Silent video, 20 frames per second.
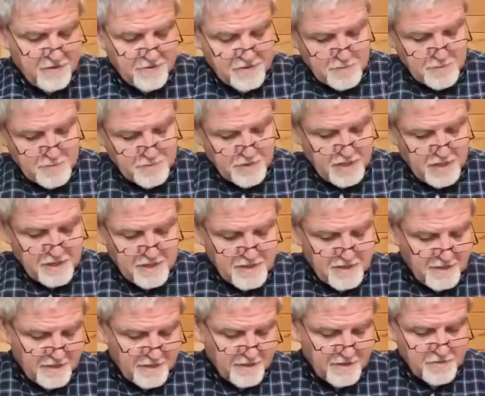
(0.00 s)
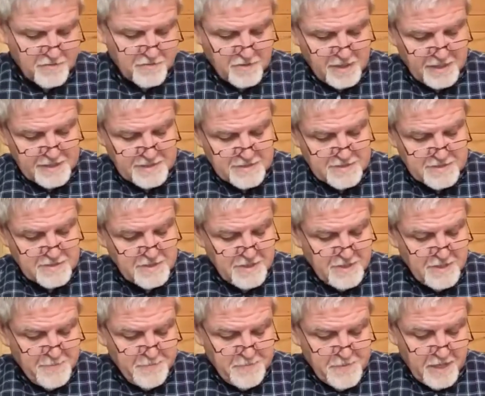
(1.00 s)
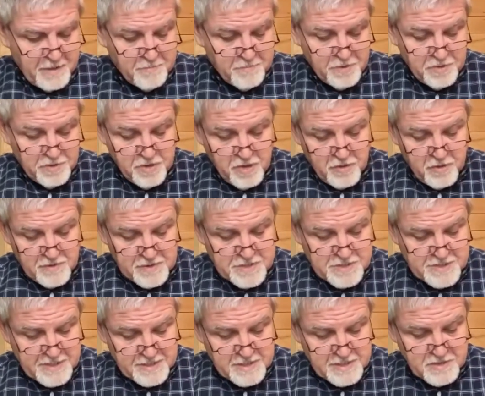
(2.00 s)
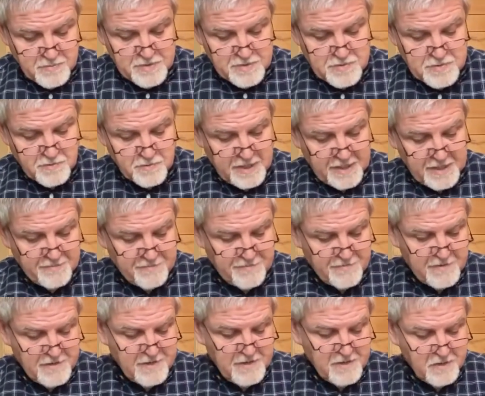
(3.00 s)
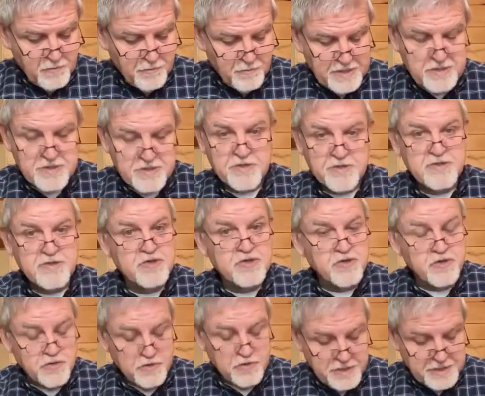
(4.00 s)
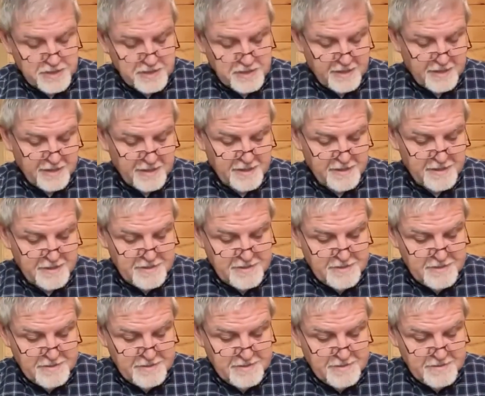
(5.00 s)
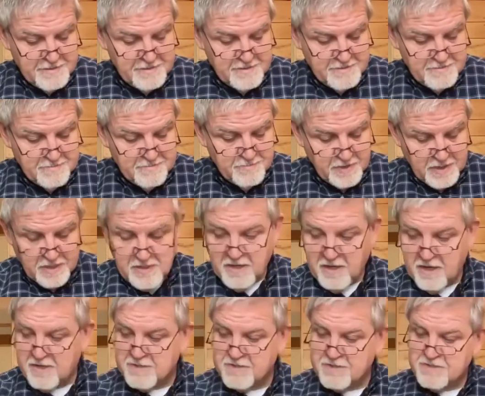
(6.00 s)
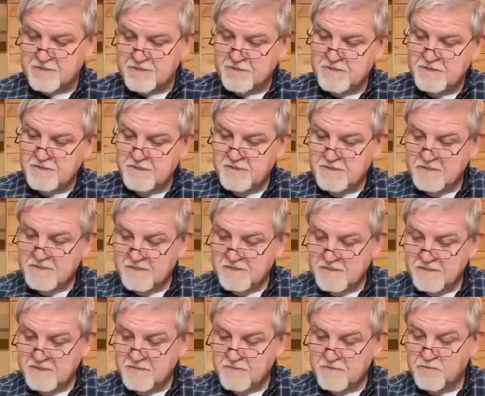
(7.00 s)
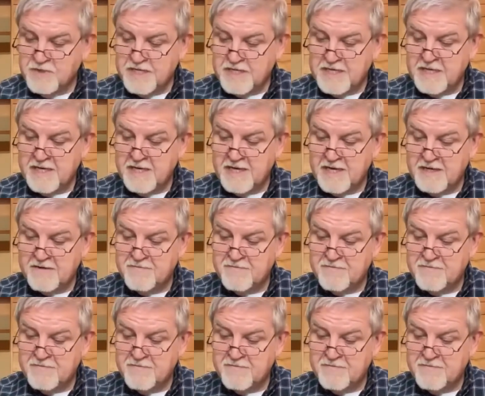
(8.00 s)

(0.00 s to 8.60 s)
pre incarnate Christ. And Manoah said to his wife, We shall surely die because we have